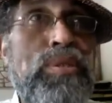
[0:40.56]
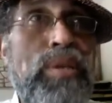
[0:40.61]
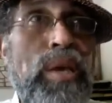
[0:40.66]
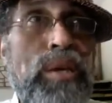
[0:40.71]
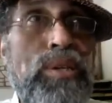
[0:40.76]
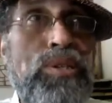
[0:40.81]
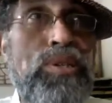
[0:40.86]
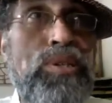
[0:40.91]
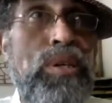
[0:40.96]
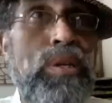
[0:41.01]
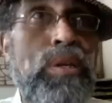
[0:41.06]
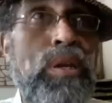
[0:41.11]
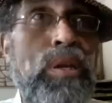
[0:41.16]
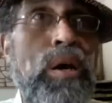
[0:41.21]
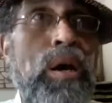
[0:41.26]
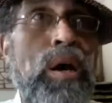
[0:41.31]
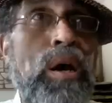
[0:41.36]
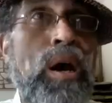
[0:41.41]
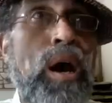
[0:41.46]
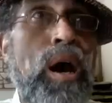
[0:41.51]
section
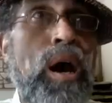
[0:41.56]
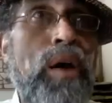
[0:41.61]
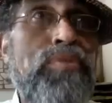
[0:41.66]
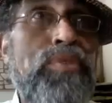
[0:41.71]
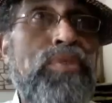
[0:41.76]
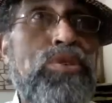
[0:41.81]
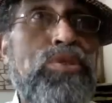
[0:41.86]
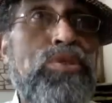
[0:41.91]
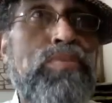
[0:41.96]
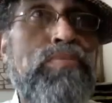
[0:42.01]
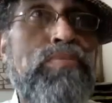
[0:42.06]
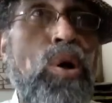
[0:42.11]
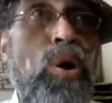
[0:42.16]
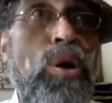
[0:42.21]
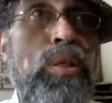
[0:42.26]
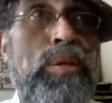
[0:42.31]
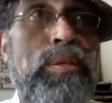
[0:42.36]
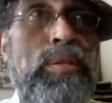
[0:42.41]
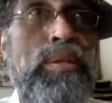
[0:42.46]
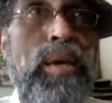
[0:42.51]
of the
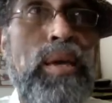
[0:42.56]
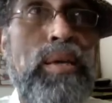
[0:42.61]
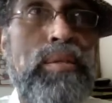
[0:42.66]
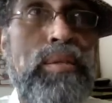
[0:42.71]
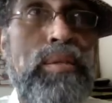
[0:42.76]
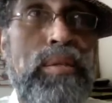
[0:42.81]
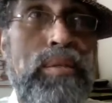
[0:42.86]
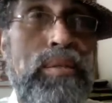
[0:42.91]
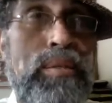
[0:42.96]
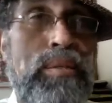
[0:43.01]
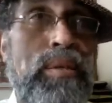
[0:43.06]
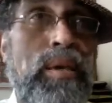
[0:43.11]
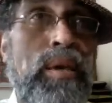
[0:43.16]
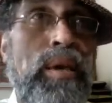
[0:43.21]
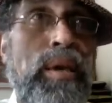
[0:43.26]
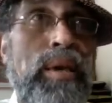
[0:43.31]
small intestines.